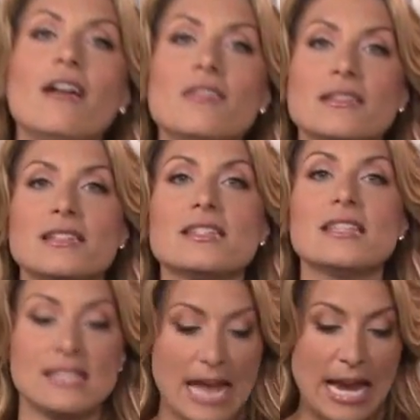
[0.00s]
This is
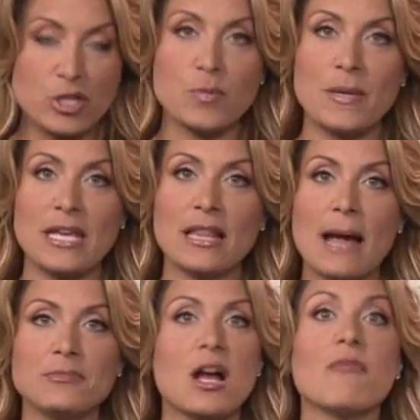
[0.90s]
this HP
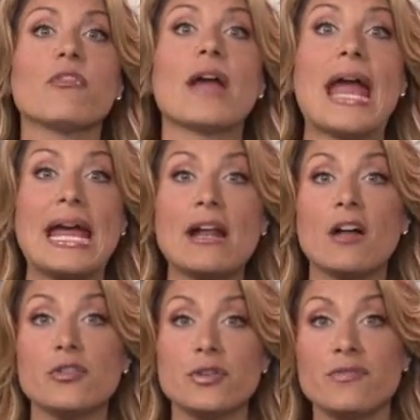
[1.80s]
laptop for
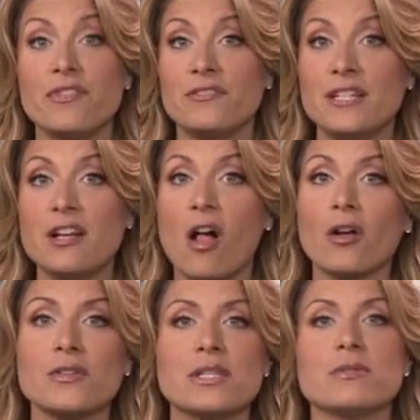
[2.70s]

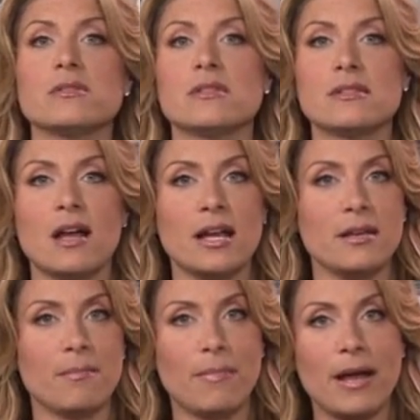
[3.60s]
$850. It was
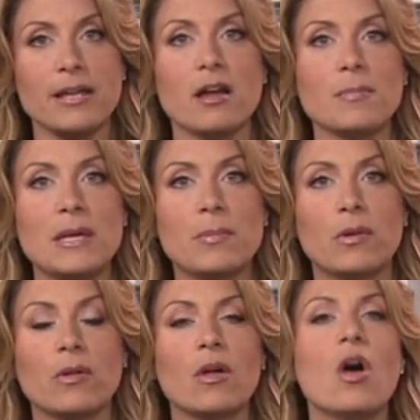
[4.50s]
designed by young
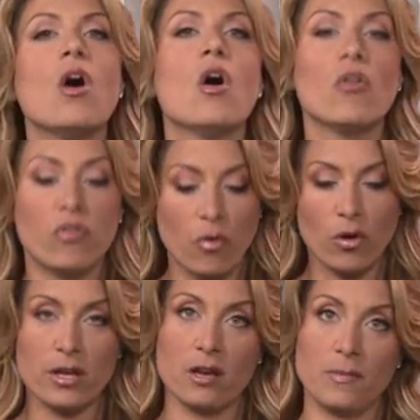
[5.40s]
people
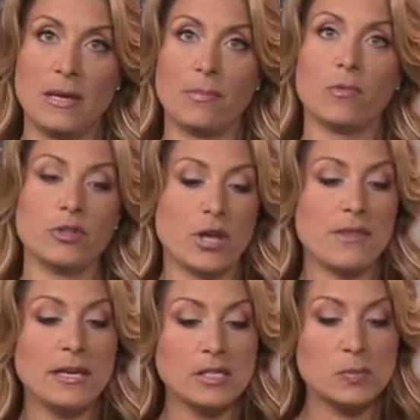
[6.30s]
for young people, which I
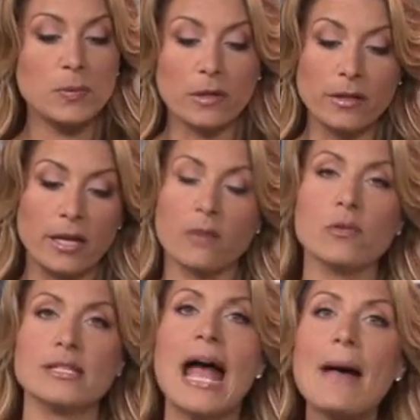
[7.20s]
think is brilliant. And
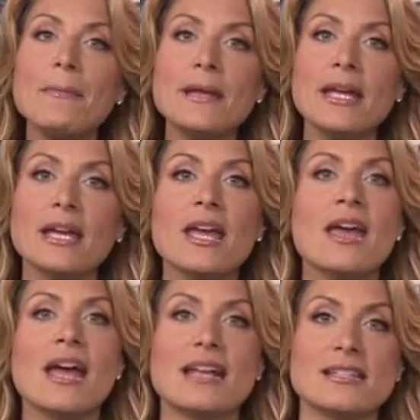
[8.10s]
what's happening
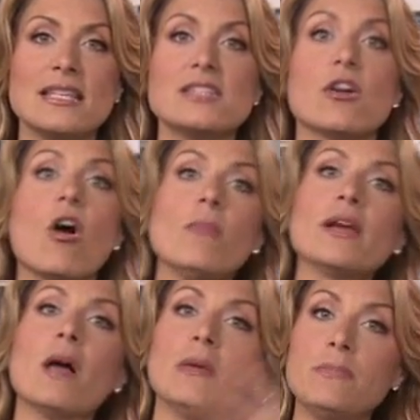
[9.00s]
is that these are all
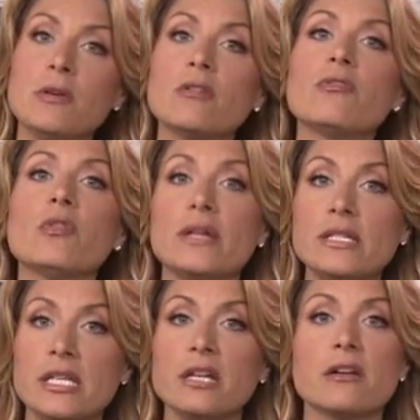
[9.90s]
becoming beautiful
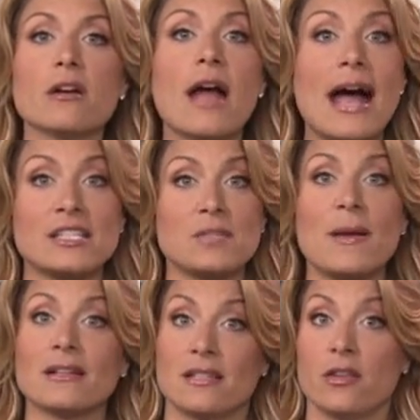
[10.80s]
interior
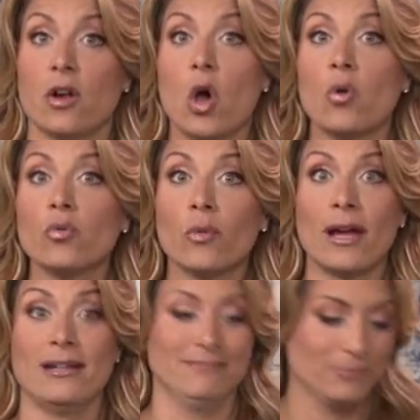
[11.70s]
aspects in their own
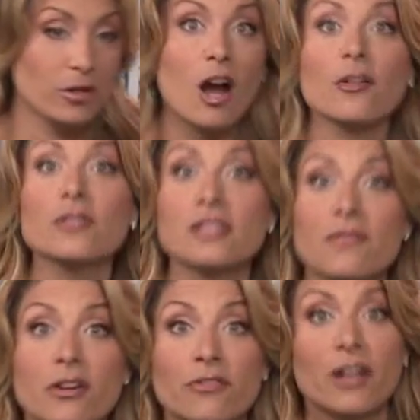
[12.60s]
right, regardless of
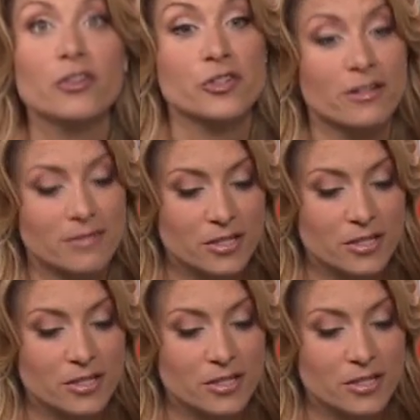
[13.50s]
their function.